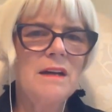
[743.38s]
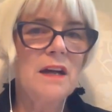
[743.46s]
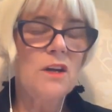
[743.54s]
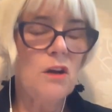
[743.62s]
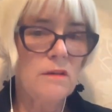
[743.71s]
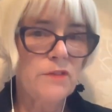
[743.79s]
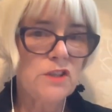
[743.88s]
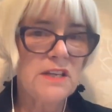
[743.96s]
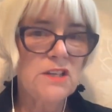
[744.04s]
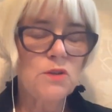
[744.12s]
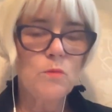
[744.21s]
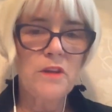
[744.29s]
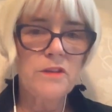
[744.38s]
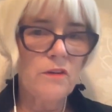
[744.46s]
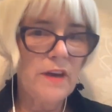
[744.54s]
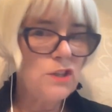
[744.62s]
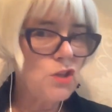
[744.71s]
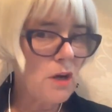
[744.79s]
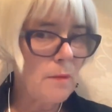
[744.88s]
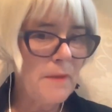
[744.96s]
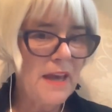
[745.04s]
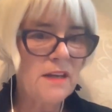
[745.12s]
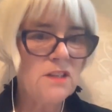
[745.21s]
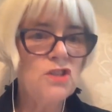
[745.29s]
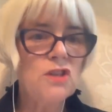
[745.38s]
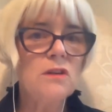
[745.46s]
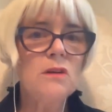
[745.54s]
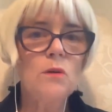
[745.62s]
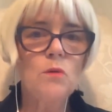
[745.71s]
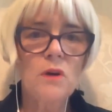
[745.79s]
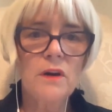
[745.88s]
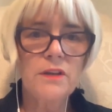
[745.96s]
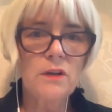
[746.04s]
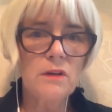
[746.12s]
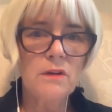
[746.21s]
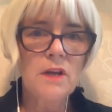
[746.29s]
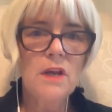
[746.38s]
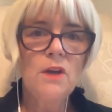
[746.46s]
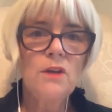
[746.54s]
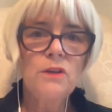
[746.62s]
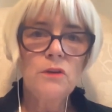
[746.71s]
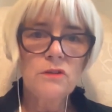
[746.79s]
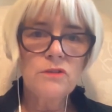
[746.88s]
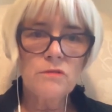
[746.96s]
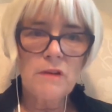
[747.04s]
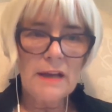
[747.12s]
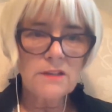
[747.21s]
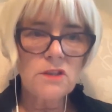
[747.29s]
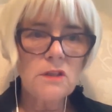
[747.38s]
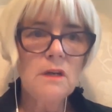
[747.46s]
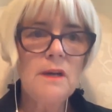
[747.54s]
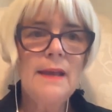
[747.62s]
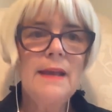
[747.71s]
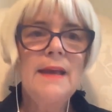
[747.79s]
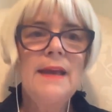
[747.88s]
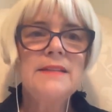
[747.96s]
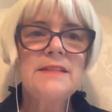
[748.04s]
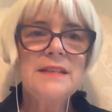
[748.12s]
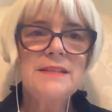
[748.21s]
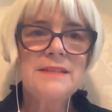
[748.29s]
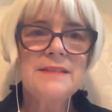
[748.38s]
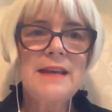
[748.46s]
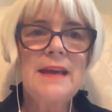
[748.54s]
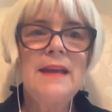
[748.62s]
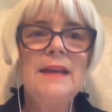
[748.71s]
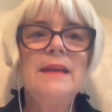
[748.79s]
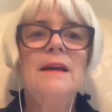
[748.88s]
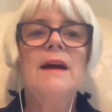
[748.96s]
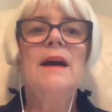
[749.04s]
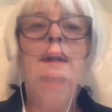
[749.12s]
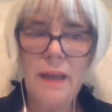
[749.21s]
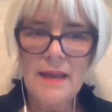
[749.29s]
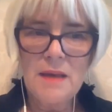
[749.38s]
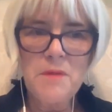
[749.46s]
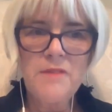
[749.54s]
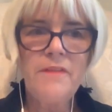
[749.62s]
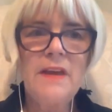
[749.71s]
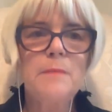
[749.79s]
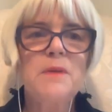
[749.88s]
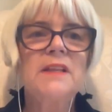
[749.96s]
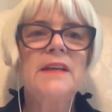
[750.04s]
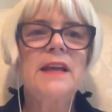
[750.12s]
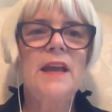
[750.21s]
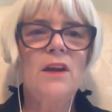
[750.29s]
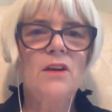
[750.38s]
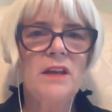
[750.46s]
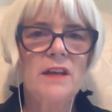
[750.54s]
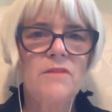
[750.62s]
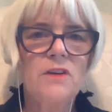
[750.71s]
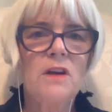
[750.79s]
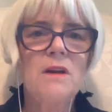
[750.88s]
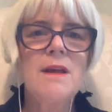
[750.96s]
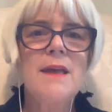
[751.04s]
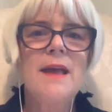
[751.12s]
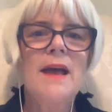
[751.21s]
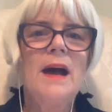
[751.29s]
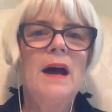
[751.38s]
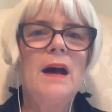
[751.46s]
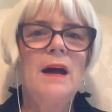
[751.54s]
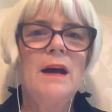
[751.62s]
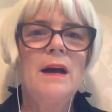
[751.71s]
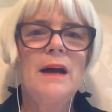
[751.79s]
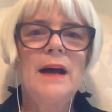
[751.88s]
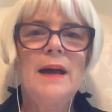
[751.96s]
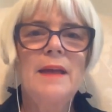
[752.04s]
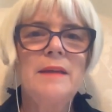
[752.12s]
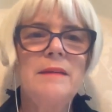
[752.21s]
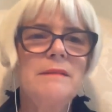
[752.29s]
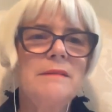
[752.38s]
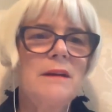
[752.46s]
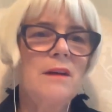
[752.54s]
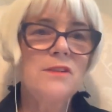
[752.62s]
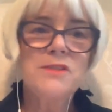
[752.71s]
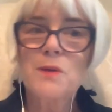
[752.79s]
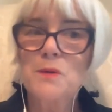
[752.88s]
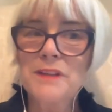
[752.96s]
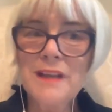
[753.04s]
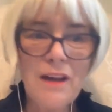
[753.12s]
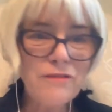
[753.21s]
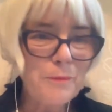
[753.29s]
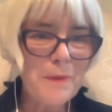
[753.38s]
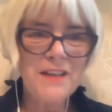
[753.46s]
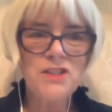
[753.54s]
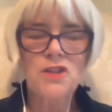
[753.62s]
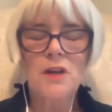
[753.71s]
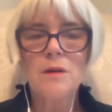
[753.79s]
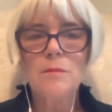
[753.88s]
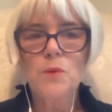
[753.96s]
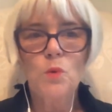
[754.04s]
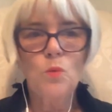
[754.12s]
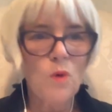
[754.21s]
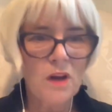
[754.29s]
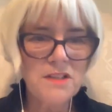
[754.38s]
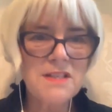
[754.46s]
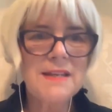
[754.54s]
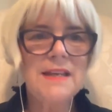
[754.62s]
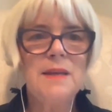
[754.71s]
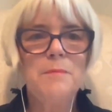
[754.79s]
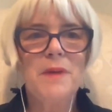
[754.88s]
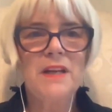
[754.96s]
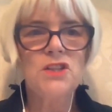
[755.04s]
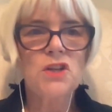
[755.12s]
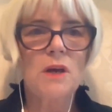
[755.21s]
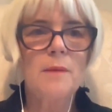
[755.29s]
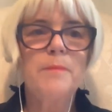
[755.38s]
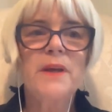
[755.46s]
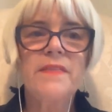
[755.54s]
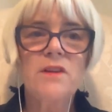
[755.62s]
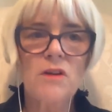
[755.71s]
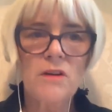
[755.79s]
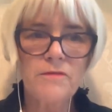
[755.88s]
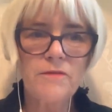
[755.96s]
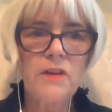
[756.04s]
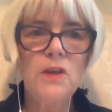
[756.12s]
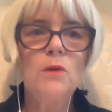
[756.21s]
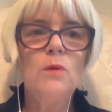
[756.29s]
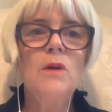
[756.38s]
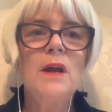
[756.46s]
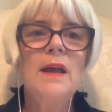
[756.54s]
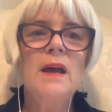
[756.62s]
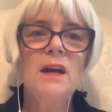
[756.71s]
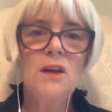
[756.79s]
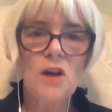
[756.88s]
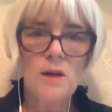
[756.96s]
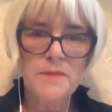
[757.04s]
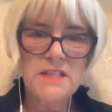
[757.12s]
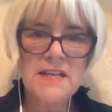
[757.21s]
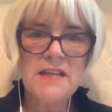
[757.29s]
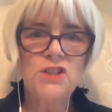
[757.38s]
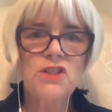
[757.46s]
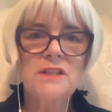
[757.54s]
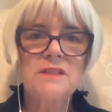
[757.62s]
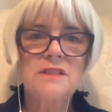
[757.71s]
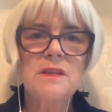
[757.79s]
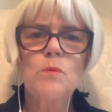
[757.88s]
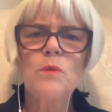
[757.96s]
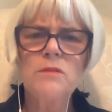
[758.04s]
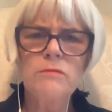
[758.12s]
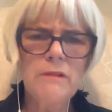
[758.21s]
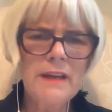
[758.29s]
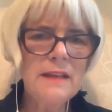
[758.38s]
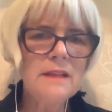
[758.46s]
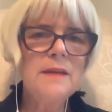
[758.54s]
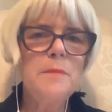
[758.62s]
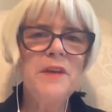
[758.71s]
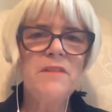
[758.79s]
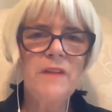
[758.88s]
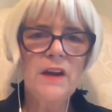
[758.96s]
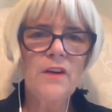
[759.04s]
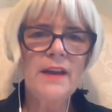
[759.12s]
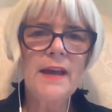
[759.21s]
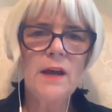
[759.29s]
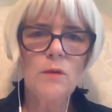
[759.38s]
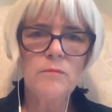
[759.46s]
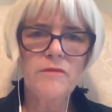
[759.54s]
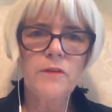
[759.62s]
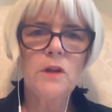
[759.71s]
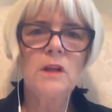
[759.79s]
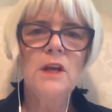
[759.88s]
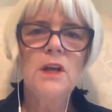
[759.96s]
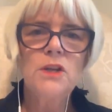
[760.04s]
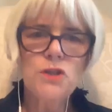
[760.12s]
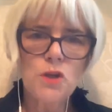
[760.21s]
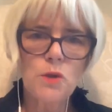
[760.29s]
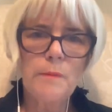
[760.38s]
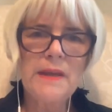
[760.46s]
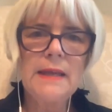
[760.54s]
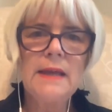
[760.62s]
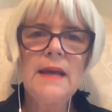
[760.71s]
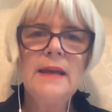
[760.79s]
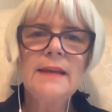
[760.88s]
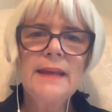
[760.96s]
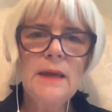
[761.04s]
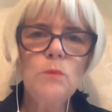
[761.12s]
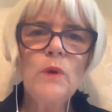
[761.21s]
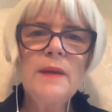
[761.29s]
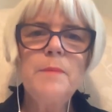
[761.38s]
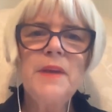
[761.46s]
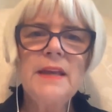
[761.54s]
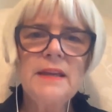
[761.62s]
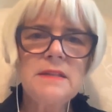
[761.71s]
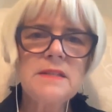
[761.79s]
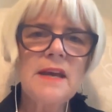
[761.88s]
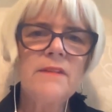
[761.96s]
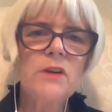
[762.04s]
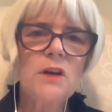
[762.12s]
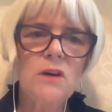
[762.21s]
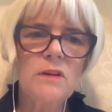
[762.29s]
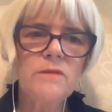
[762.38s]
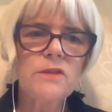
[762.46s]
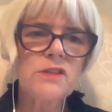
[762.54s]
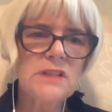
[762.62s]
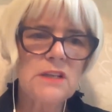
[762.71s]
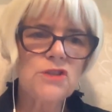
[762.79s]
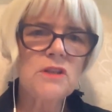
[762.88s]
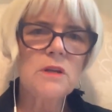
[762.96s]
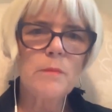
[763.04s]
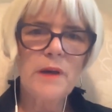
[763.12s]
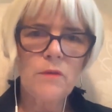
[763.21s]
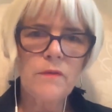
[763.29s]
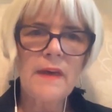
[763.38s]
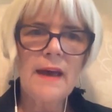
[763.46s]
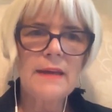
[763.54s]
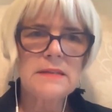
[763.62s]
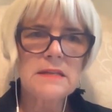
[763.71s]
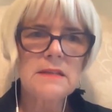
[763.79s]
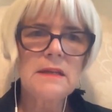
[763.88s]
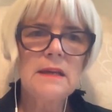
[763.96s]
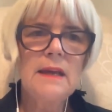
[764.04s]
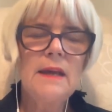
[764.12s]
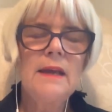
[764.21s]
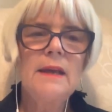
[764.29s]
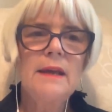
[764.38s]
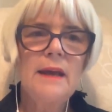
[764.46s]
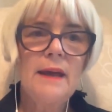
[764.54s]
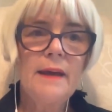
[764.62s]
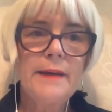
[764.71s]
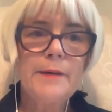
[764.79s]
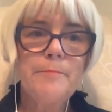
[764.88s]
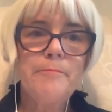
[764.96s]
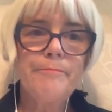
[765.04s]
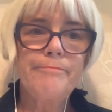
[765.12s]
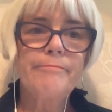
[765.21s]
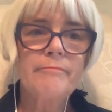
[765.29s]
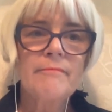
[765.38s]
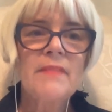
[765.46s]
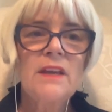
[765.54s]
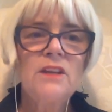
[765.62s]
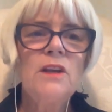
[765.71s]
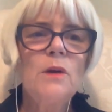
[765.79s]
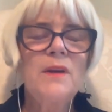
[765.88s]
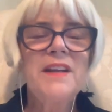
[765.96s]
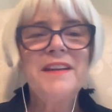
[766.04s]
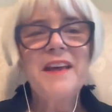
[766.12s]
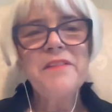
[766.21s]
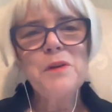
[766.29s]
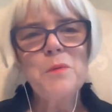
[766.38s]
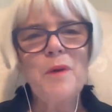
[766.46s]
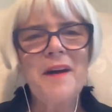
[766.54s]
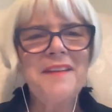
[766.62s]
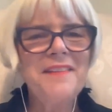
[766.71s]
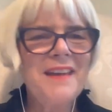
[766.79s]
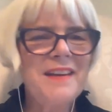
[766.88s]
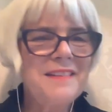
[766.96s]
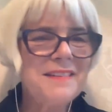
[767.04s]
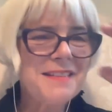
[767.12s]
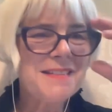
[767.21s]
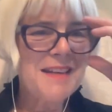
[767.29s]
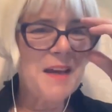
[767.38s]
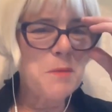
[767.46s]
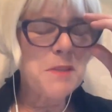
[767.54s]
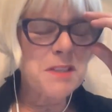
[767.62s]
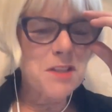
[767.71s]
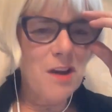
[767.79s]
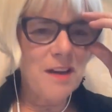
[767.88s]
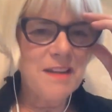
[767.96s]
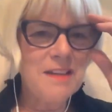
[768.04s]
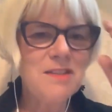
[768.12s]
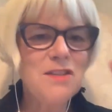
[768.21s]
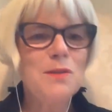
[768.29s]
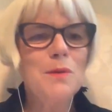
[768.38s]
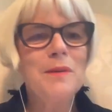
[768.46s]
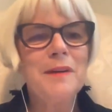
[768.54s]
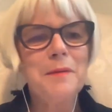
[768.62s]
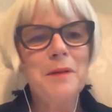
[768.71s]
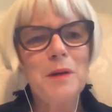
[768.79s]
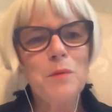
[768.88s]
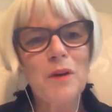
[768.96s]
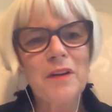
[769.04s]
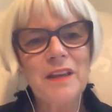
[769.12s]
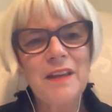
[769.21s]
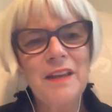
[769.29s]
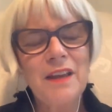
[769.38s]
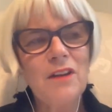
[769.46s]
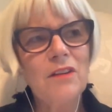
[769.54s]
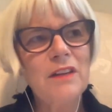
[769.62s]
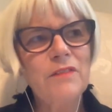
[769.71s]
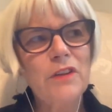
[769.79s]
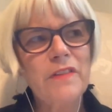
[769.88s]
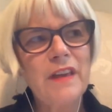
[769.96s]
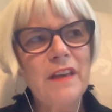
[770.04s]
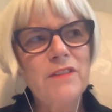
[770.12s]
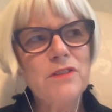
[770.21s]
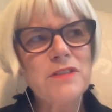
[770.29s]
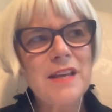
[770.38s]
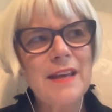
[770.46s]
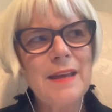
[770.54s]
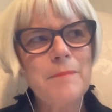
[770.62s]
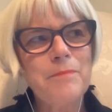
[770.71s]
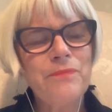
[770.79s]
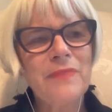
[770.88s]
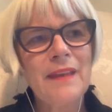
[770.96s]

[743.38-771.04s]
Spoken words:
a conversation with your HR manager or your director to say, I am a family caregiver. I also love my job, want to keep my job, but there are a few accommodations that would really be very helpful to me. Can we begin to have a conversation about that? And another one that I was talking to a working caregiver the other day,